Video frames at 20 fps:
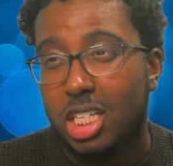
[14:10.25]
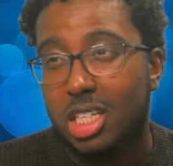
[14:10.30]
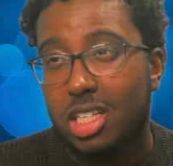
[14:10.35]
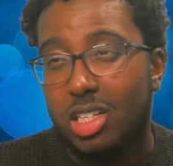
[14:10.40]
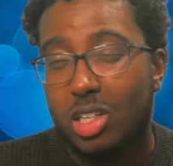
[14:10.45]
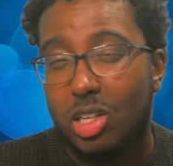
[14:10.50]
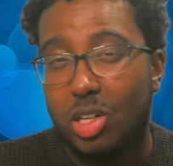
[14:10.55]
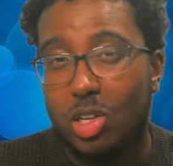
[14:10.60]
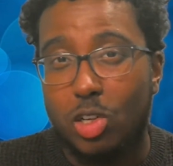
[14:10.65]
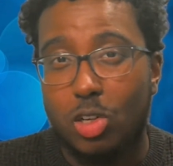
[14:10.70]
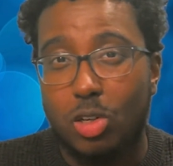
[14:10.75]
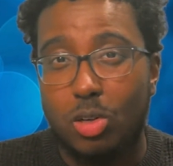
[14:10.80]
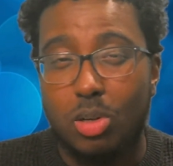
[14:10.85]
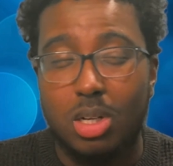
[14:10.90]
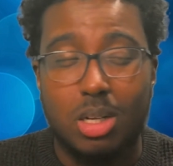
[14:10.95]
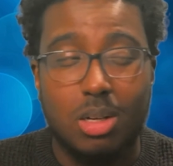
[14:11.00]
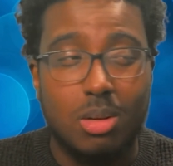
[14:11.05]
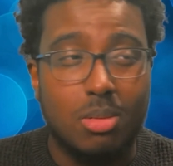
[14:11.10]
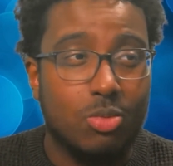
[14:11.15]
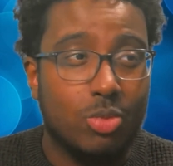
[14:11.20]

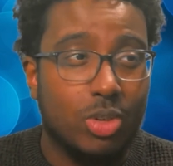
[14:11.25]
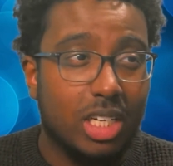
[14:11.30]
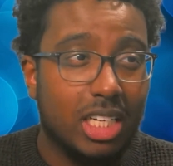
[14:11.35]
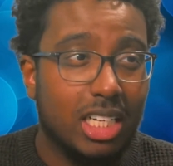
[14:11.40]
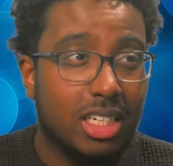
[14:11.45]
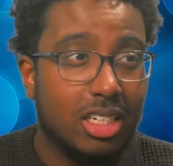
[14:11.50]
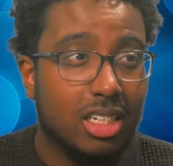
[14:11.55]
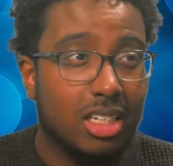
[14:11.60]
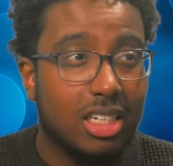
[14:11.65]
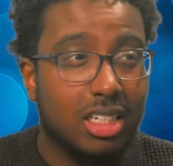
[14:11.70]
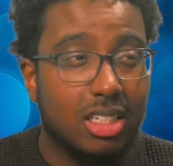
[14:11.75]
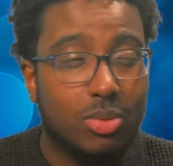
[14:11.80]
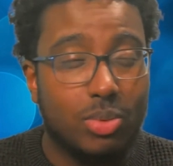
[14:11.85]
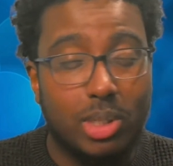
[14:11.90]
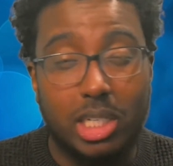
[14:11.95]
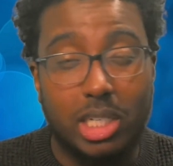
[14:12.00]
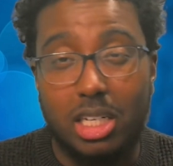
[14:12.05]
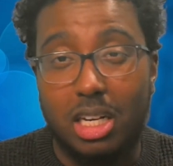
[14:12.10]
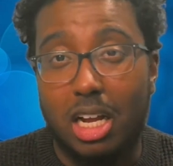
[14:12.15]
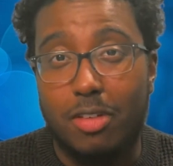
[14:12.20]
We
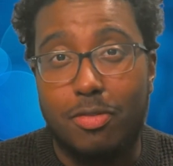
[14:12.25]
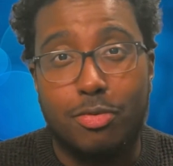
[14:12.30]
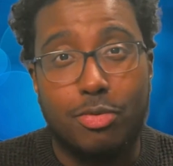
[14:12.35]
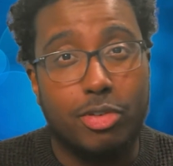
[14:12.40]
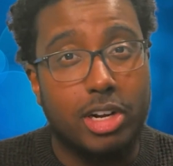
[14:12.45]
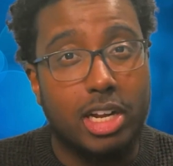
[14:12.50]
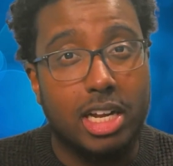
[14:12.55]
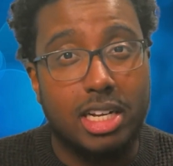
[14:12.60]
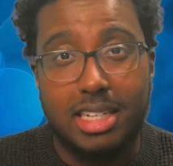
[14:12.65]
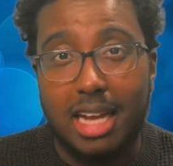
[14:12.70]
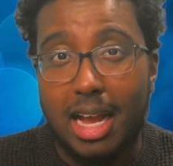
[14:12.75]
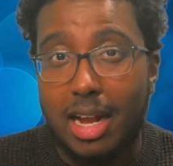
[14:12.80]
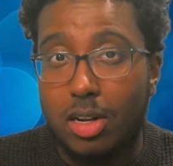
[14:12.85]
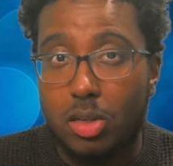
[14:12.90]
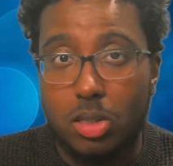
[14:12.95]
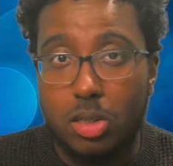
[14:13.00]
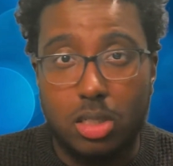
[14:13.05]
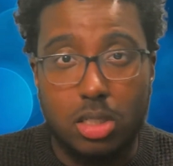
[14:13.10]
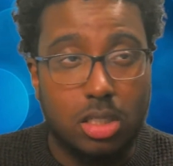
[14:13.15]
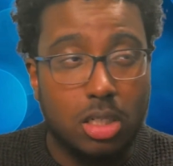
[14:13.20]
need like 3
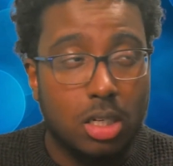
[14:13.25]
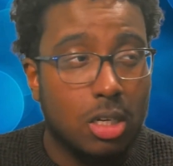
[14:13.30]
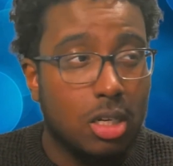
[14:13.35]
attackers.